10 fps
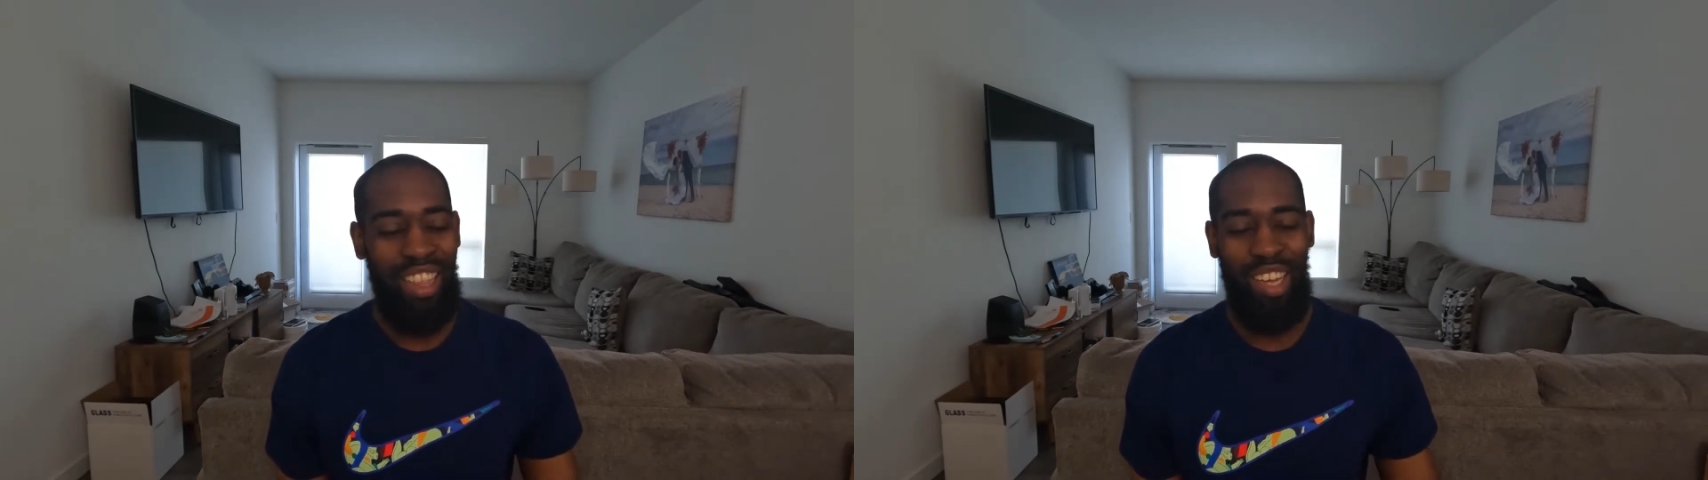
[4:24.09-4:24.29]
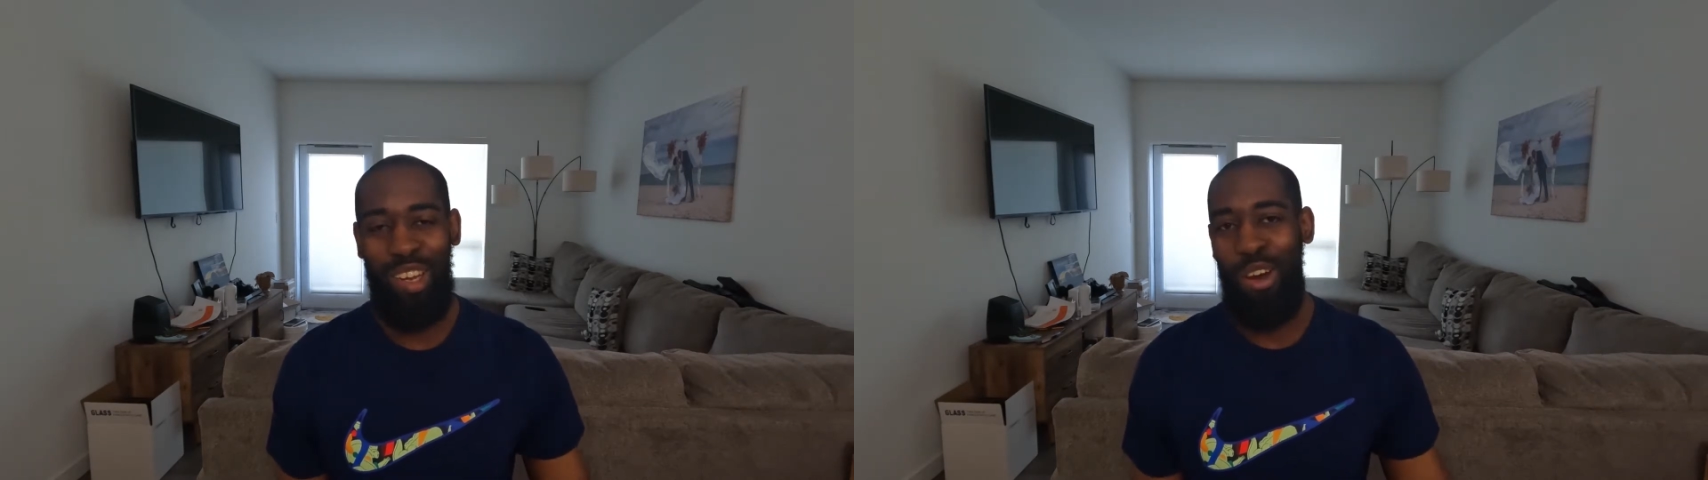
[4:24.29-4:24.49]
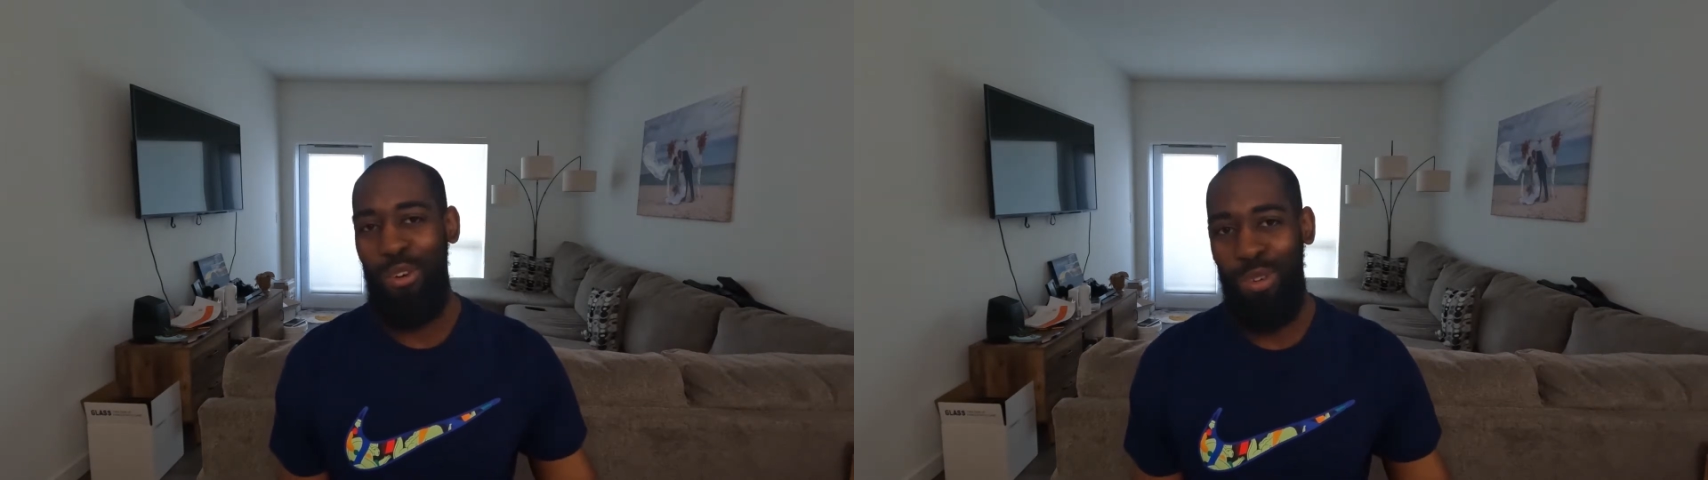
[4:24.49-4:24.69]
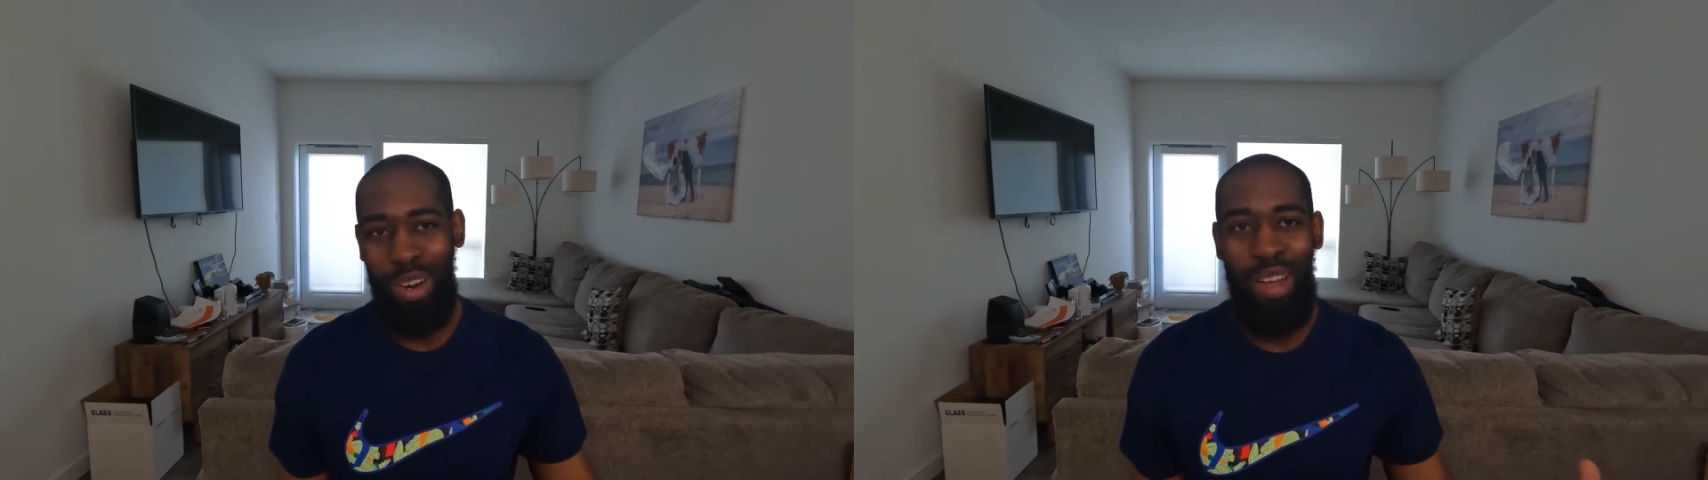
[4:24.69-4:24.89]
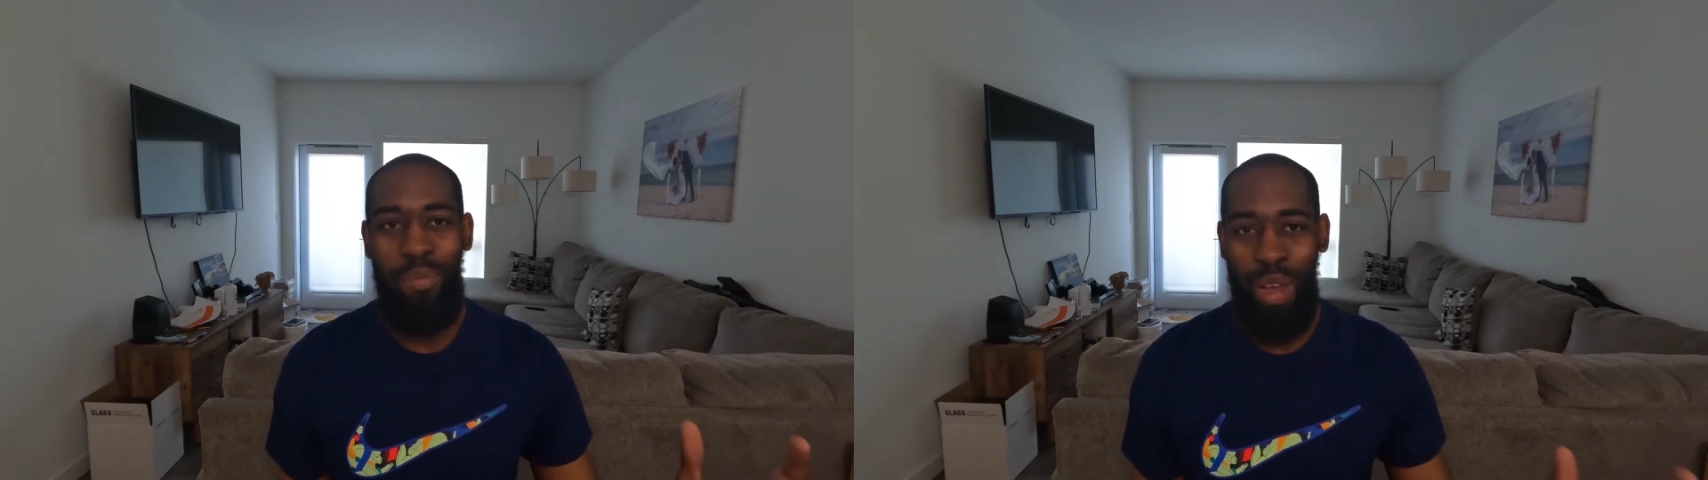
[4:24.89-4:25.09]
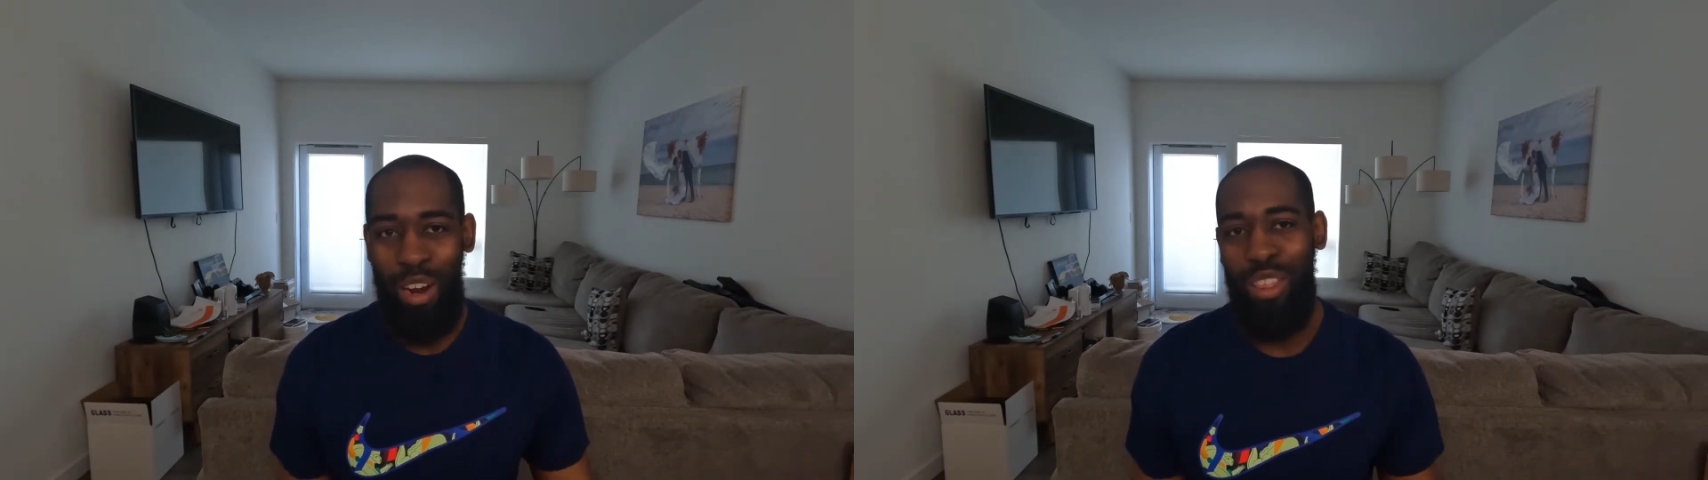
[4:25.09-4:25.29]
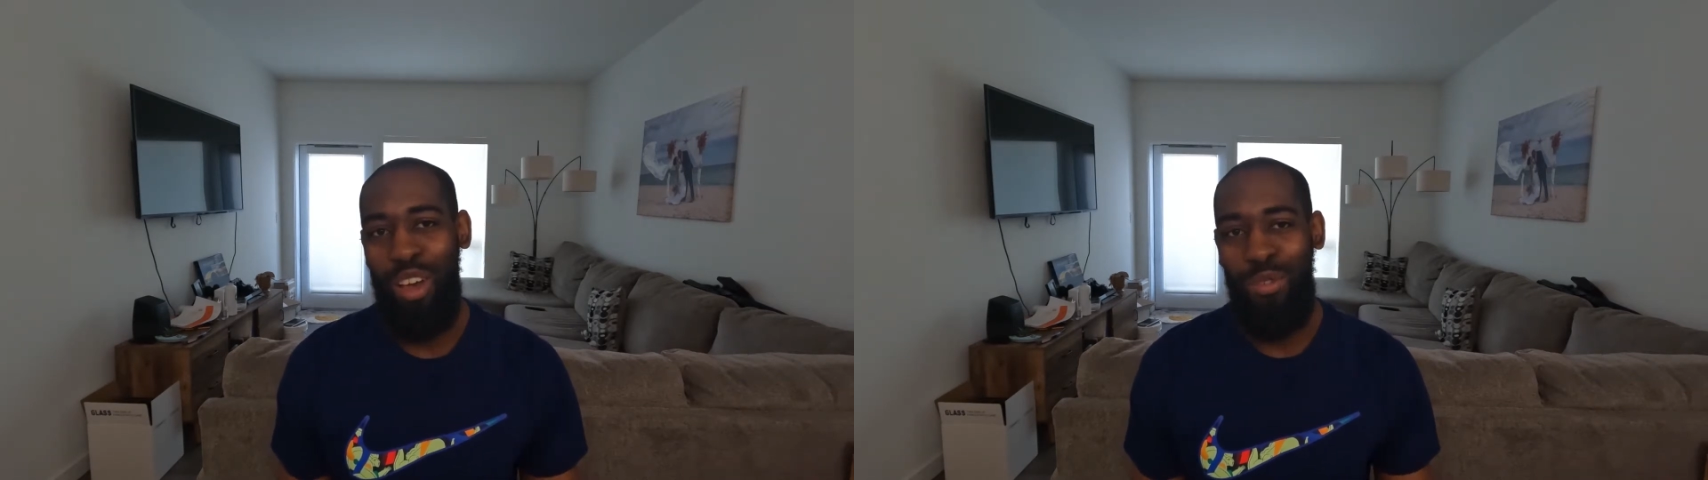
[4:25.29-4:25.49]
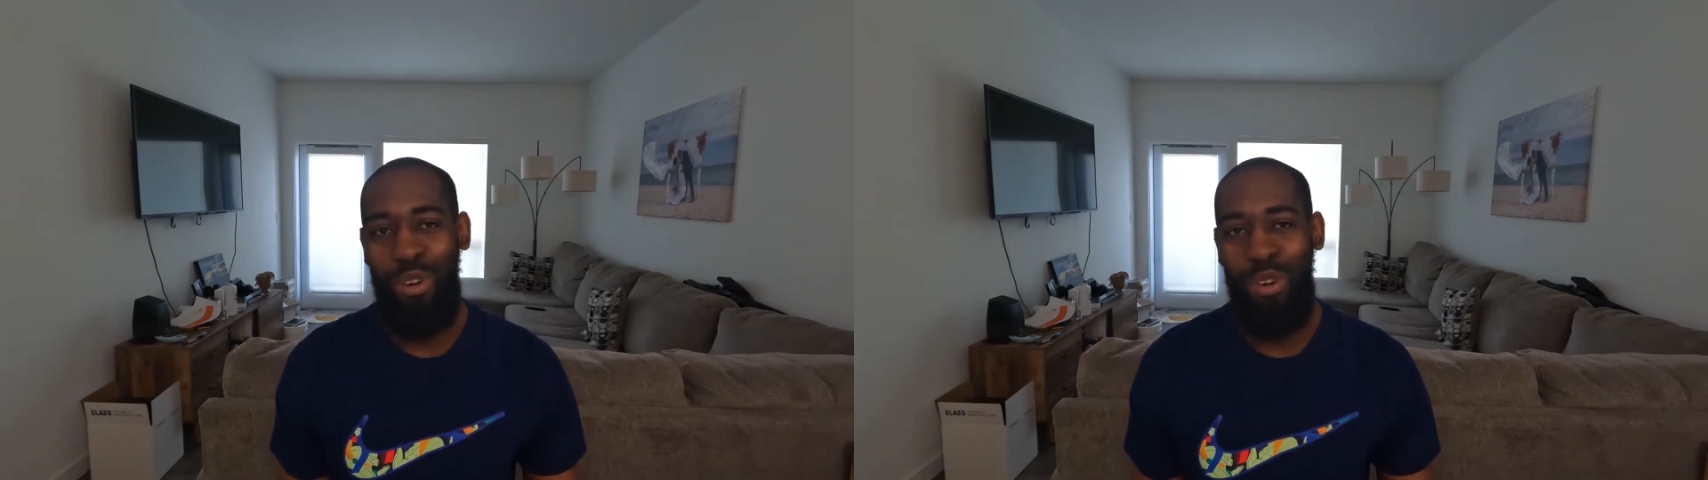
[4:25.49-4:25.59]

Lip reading: the GOAT marathon